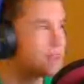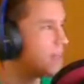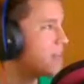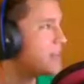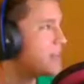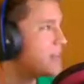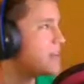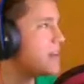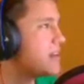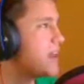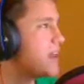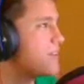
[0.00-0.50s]

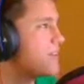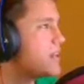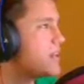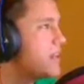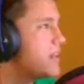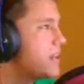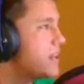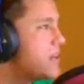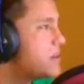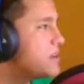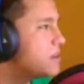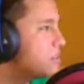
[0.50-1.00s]
not the
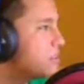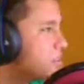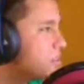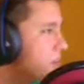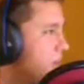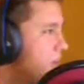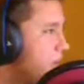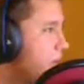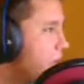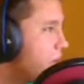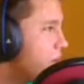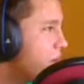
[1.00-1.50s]

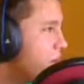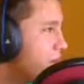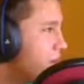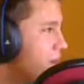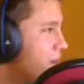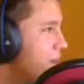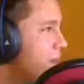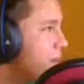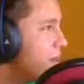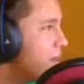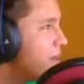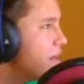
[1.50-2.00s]
DLC,
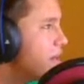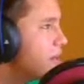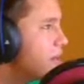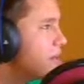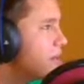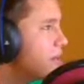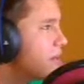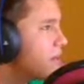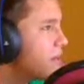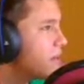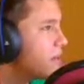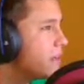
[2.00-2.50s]
buddy.
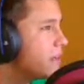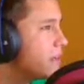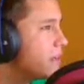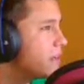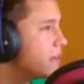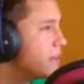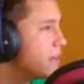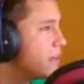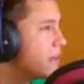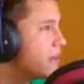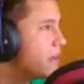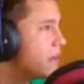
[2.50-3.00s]
Come
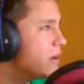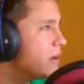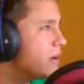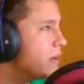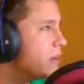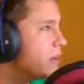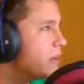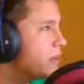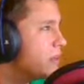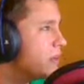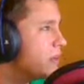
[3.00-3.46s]
on now.